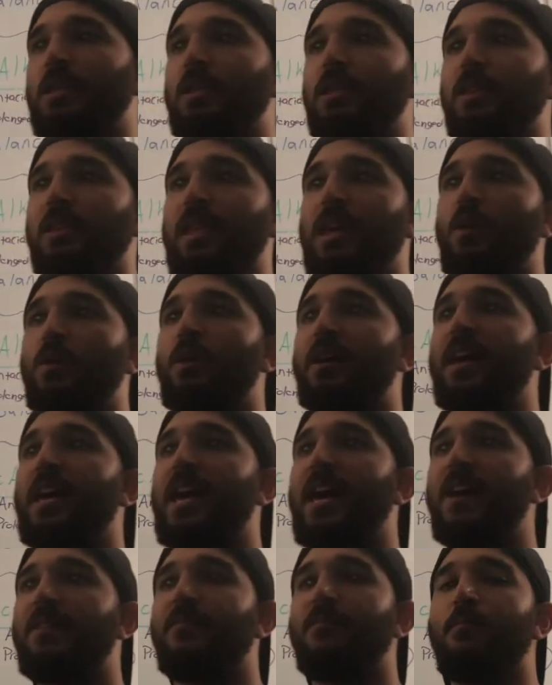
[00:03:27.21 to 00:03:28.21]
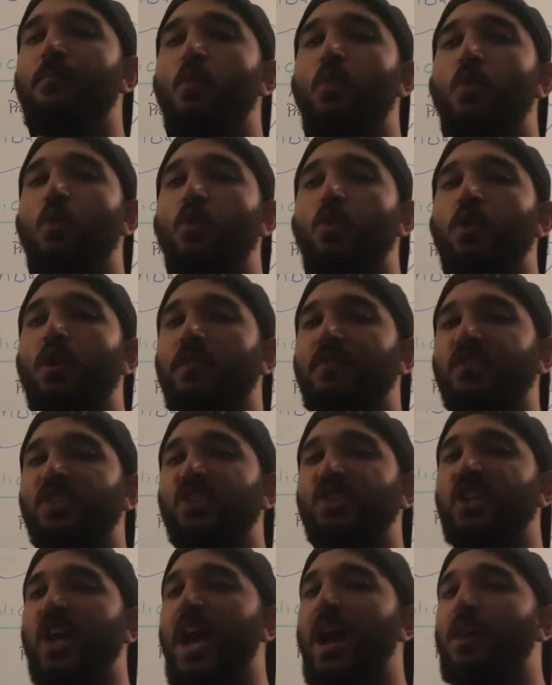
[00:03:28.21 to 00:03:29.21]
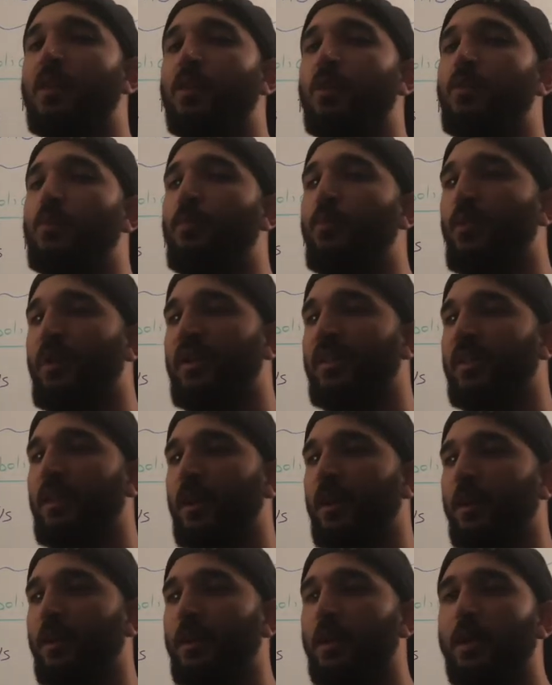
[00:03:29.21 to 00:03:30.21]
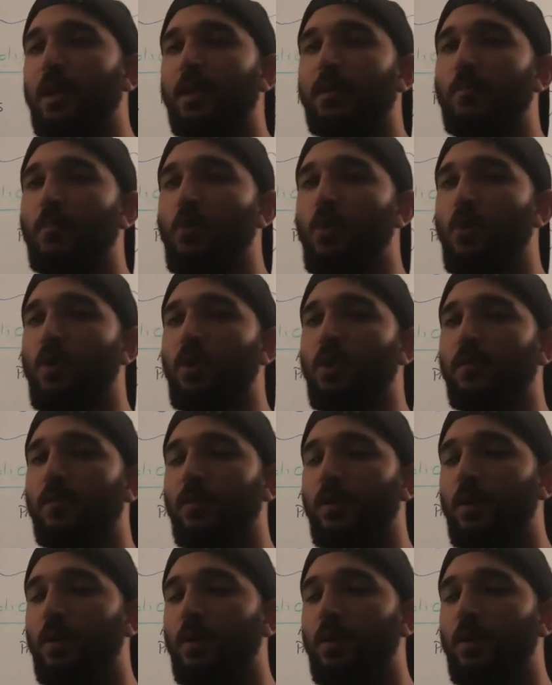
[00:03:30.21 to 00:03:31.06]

they will have more of shallow breathing, more of